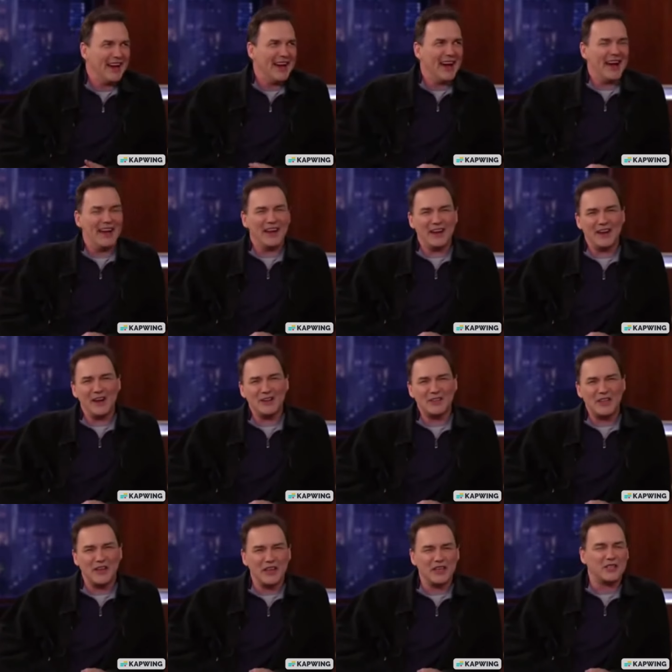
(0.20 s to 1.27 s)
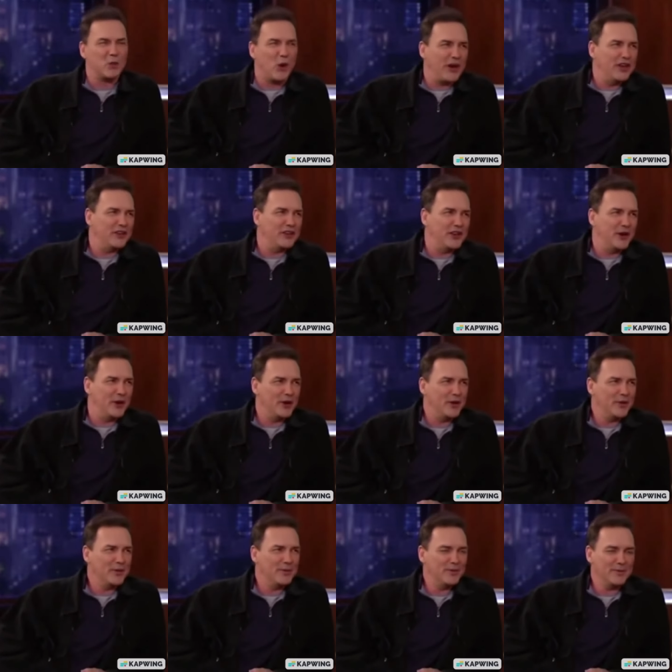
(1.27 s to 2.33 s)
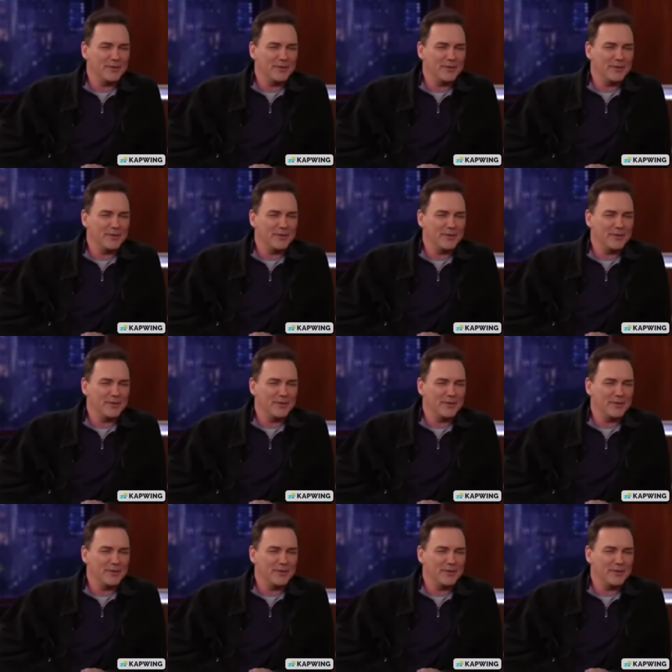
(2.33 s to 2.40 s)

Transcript: what he does. And he yeah. goes, This is what you do.